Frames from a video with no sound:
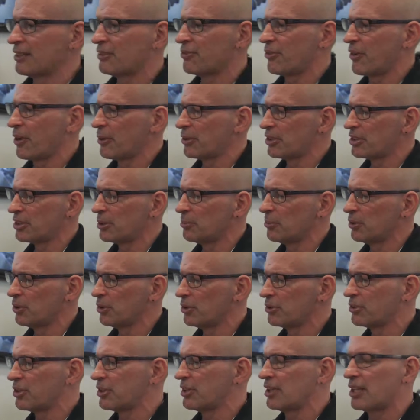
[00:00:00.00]
it's very
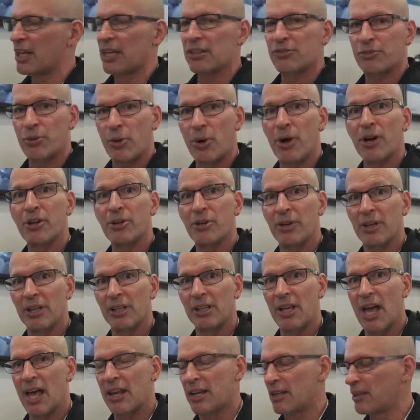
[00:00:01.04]
similar to the X400 and
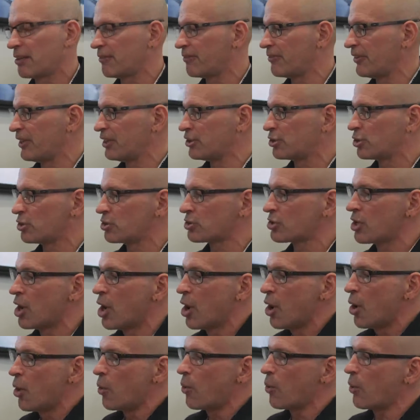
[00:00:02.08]
a lot of the features.
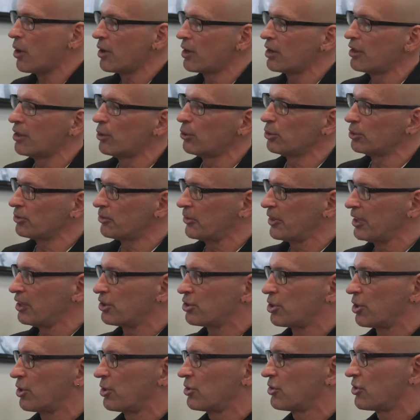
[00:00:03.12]
One of those
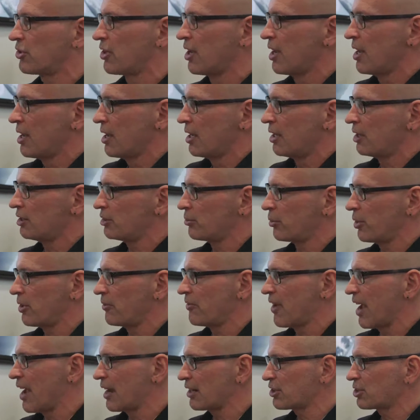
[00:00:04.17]
features is
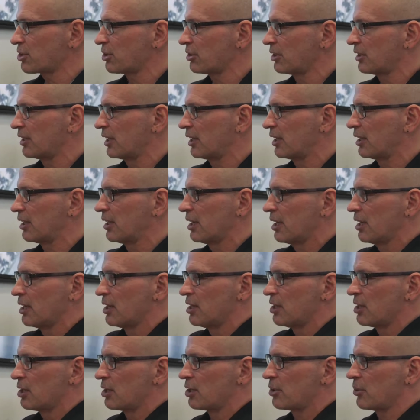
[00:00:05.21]
we've actually
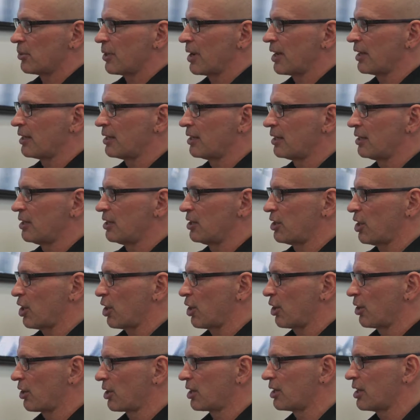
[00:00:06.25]
created an
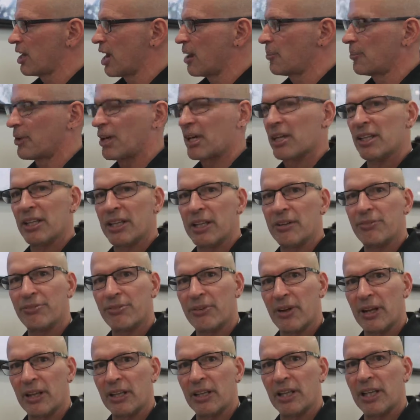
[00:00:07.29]
ergonomically
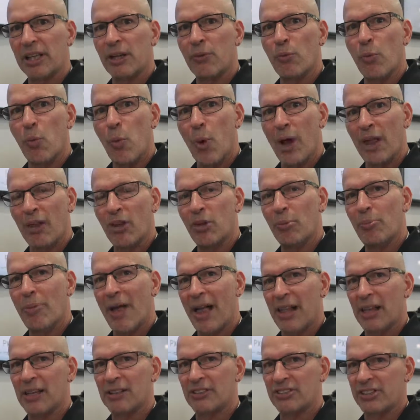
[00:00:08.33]
friendly,
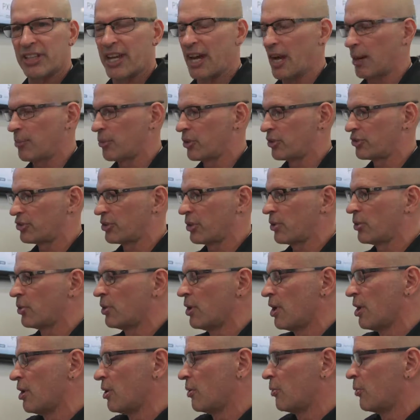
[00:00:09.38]
well-balanced camera.
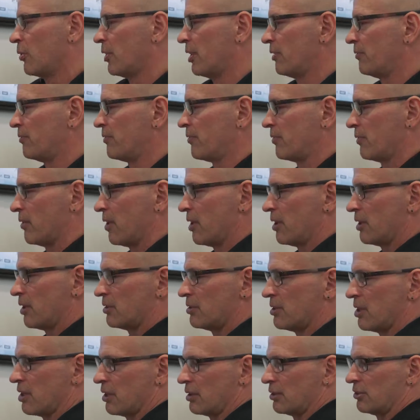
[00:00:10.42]
So we've
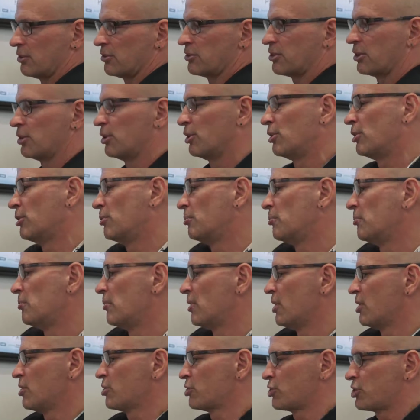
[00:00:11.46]
done
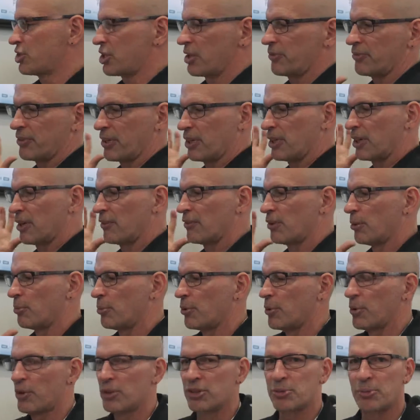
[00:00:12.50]
some shifting of the
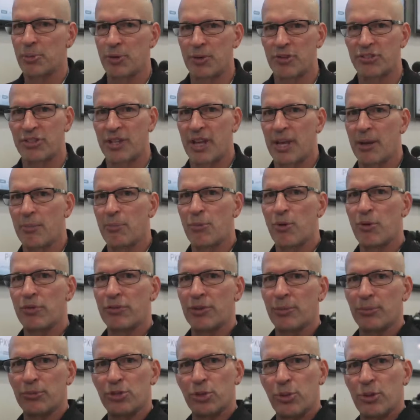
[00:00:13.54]
boards per se,
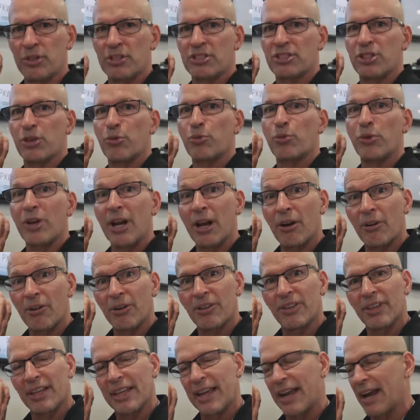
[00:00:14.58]
moved them towards the rear
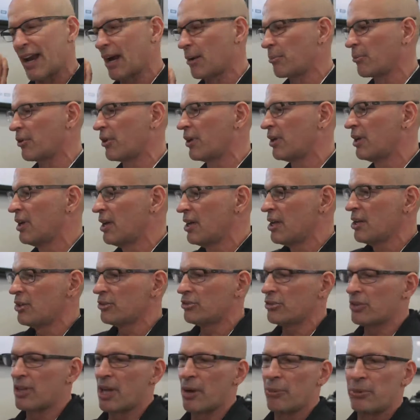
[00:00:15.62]
of the camera
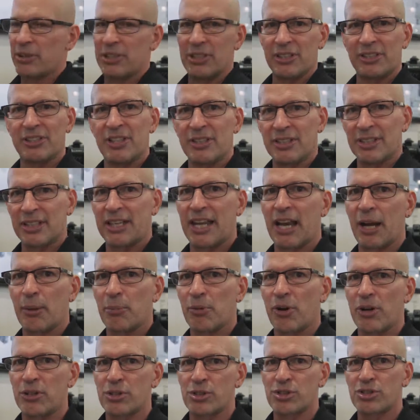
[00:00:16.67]
so that when you sit the
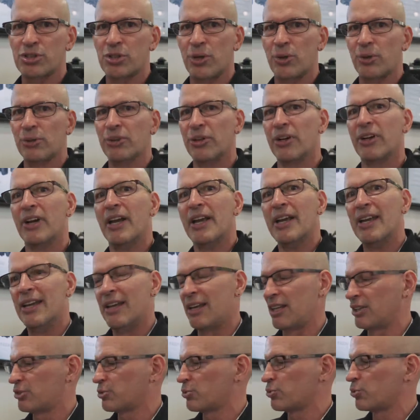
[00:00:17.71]
camera on your shoulder,
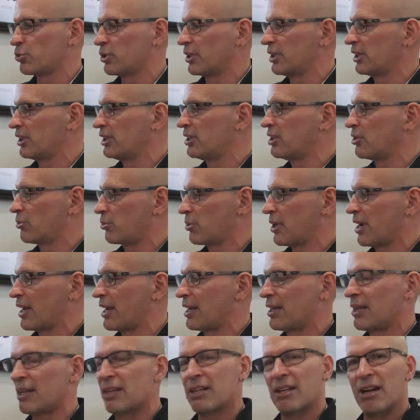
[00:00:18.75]
it's really
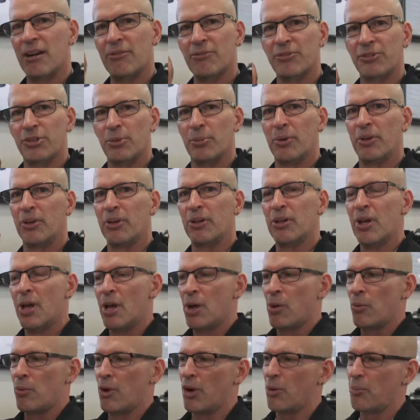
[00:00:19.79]
great, comfortable,
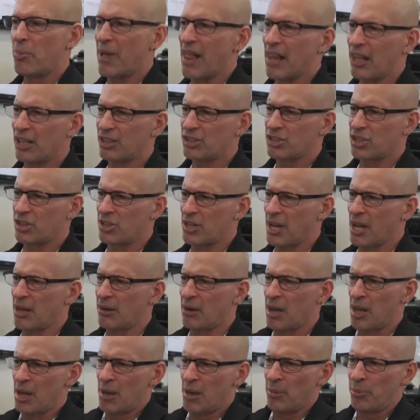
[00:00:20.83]
well-balanced. You're
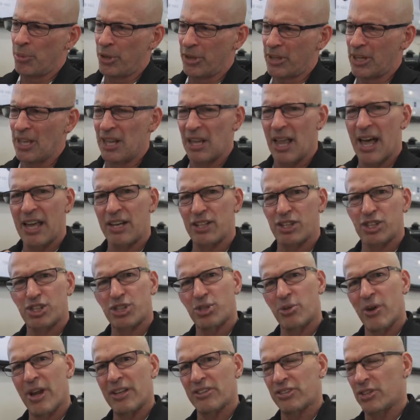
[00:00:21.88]
not putting a lot of
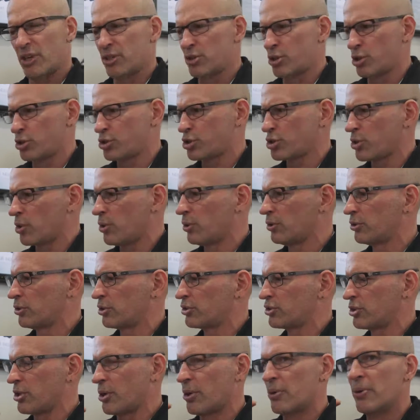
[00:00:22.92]
stress on your
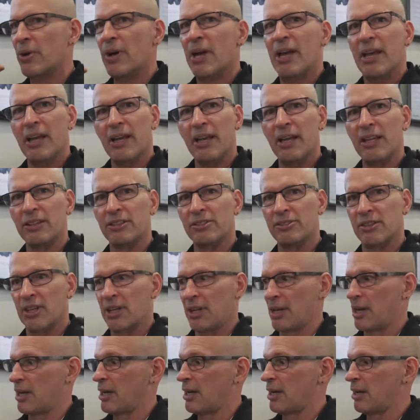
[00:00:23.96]
shoulder. So it's
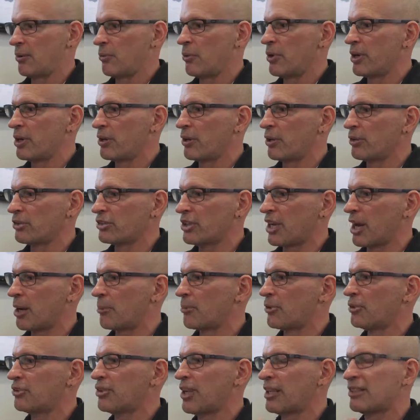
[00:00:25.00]
one of those
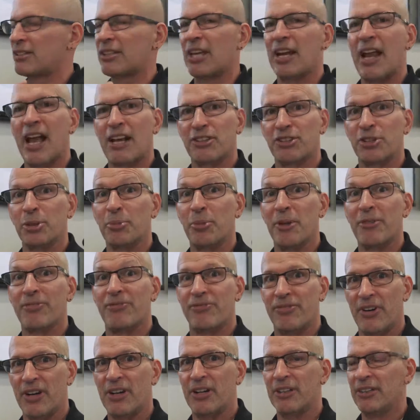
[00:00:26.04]
cameras that's gonna actually be
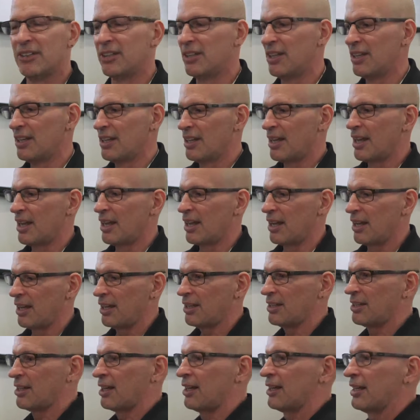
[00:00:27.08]
fun
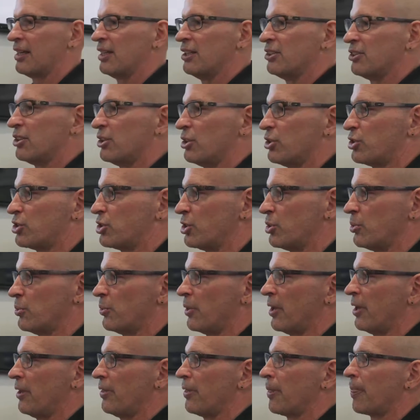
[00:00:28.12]
and easy to shoot
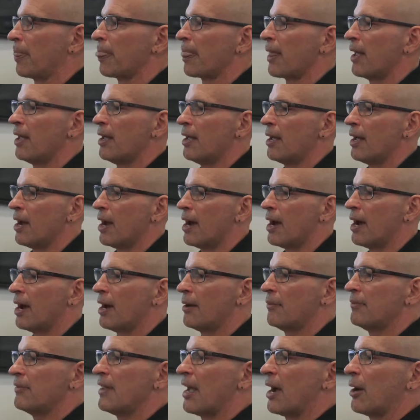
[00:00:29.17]
with.
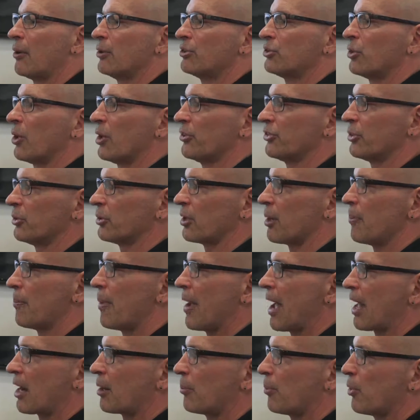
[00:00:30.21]
Now it's also
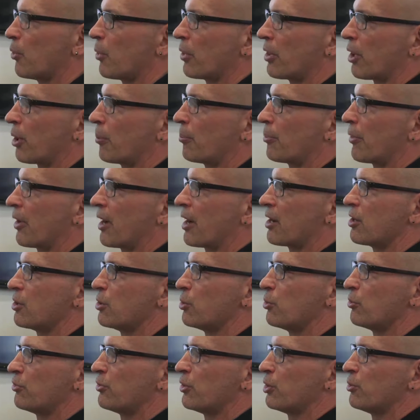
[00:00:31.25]
compatible with our brand
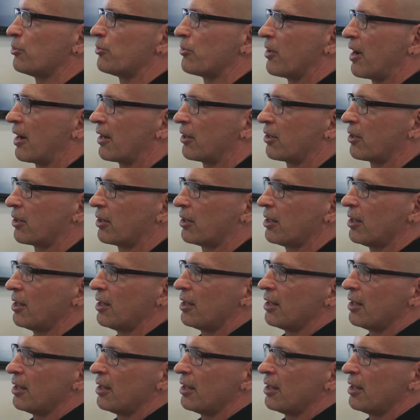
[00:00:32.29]
new viewfinder.